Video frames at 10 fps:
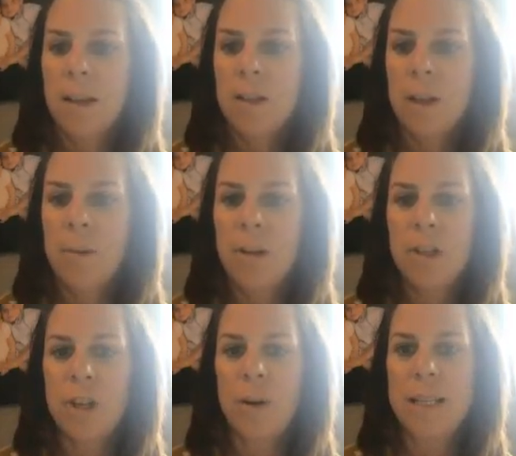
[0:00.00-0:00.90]
So I'm going to
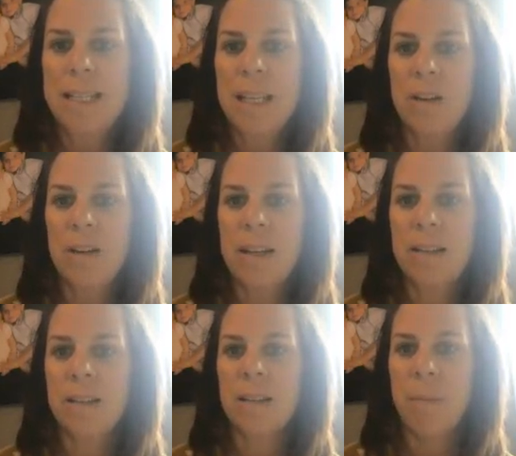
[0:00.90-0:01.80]
show a
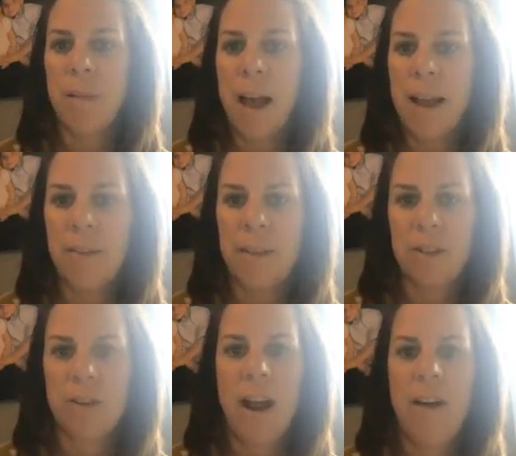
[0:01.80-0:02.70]
decrease in supply on
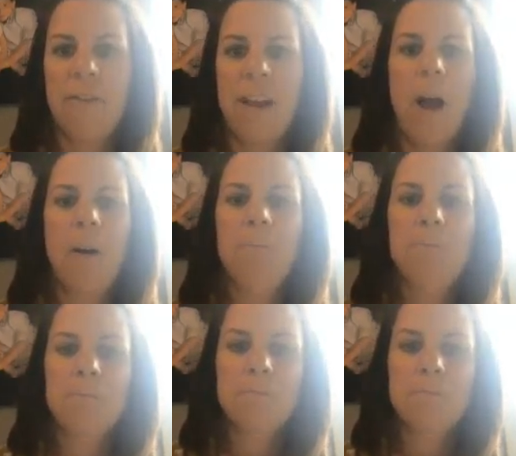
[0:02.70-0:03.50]
this graph now.